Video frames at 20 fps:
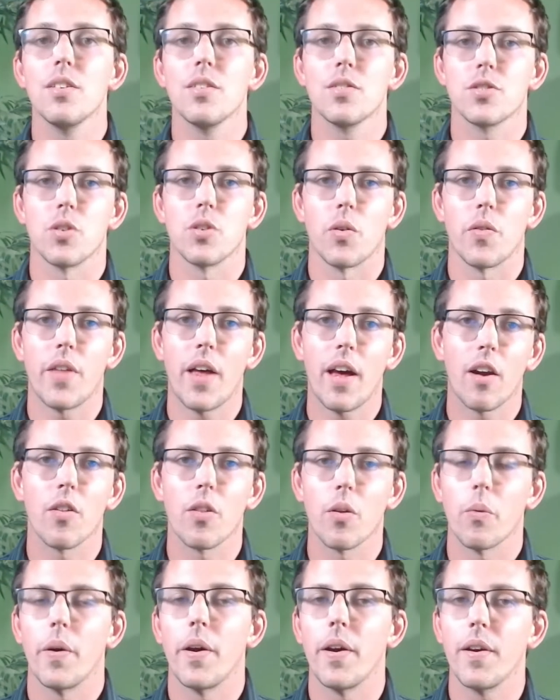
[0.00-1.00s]
So with that out of the
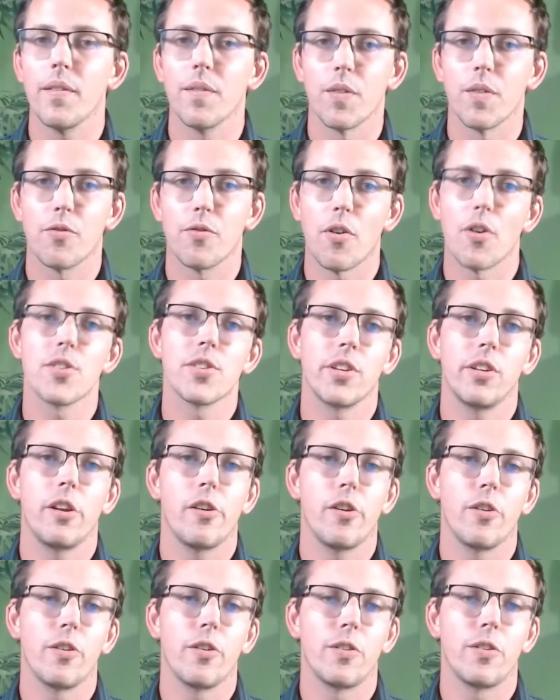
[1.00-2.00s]
way, the first thing
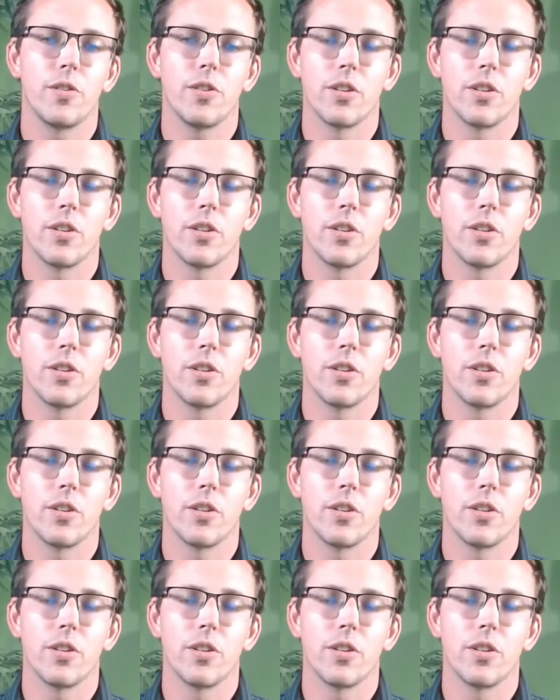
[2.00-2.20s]
you need to